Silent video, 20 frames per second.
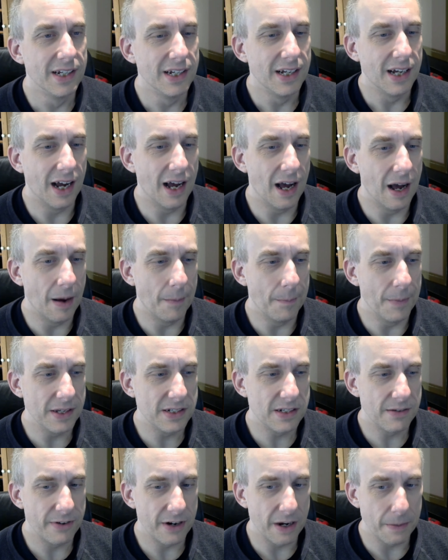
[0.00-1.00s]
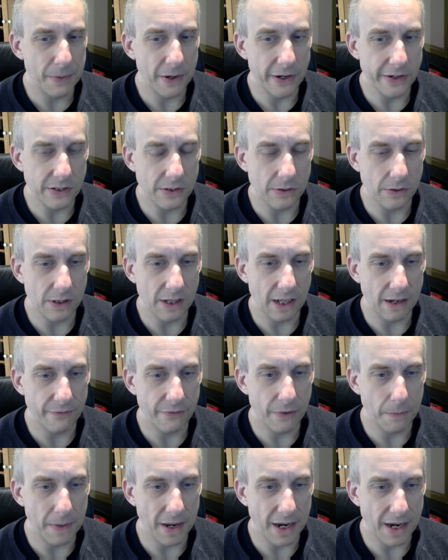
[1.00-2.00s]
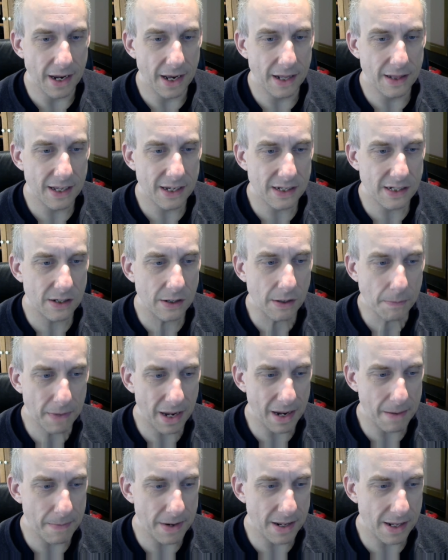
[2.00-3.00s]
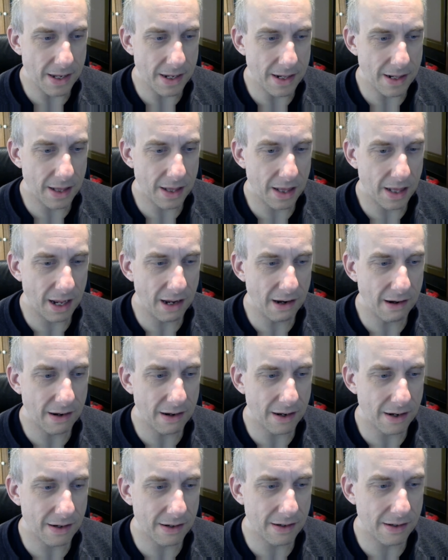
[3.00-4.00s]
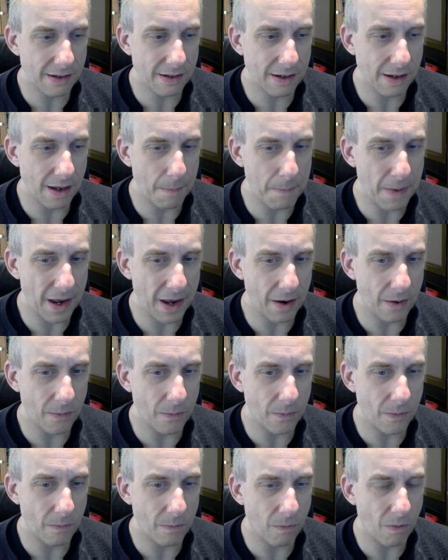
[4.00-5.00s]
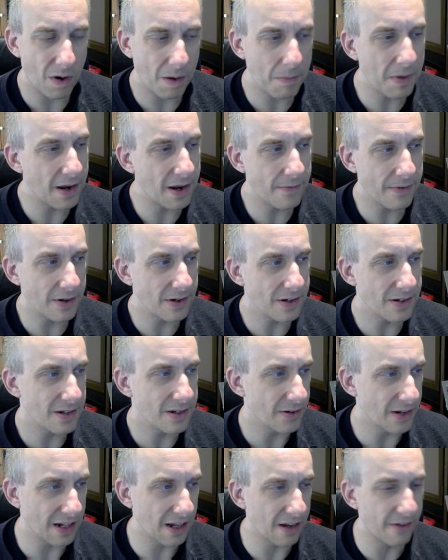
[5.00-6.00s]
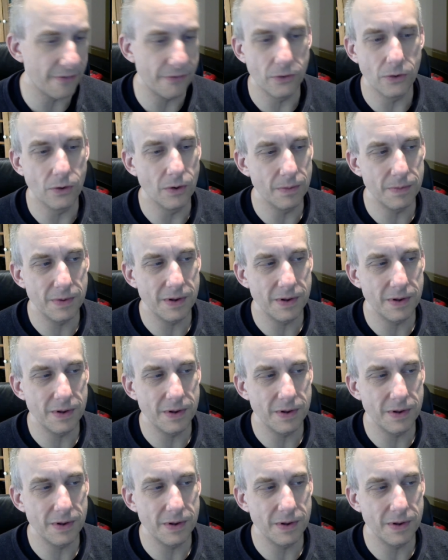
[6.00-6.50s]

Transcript: It's a very personal thing for me, and that sort of made me think about, well, what am I even doing this for?